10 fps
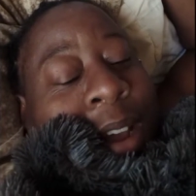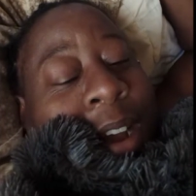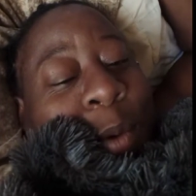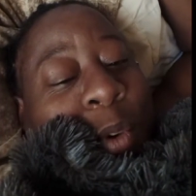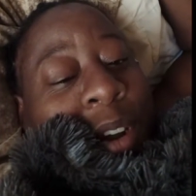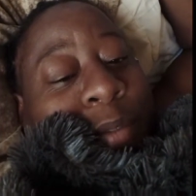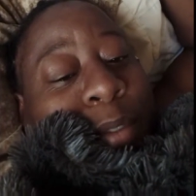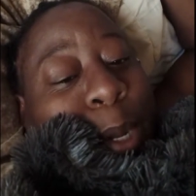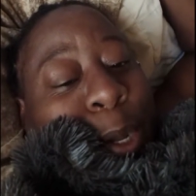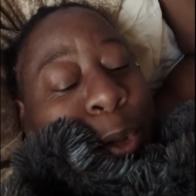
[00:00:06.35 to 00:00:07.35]
I'm working from
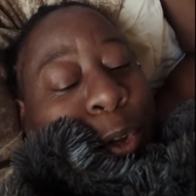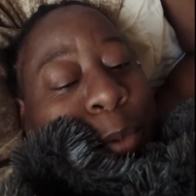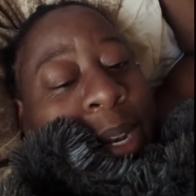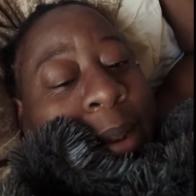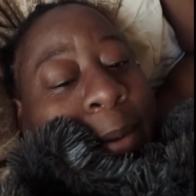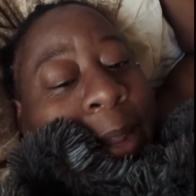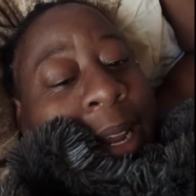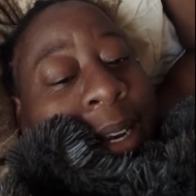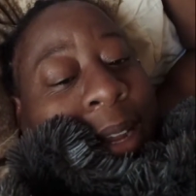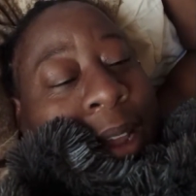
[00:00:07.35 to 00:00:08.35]
home,
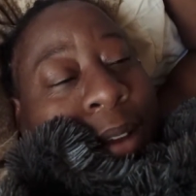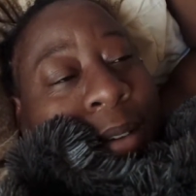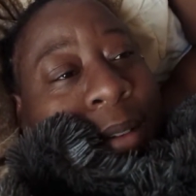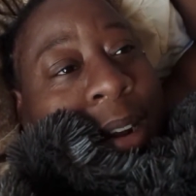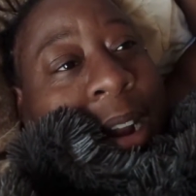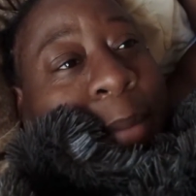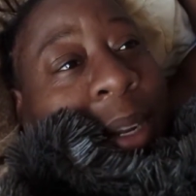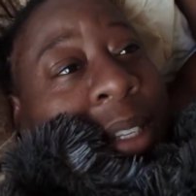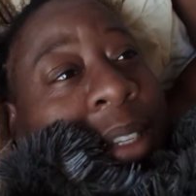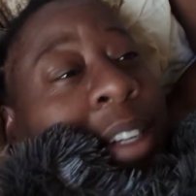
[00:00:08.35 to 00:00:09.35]
laying down, and I'm
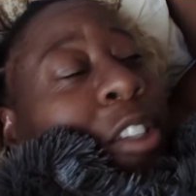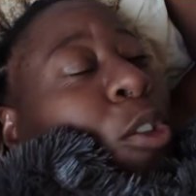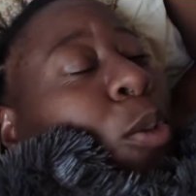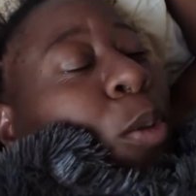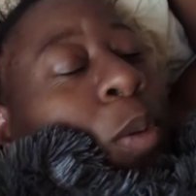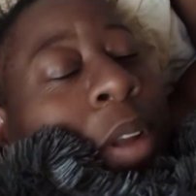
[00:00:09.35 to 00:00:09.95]
listening to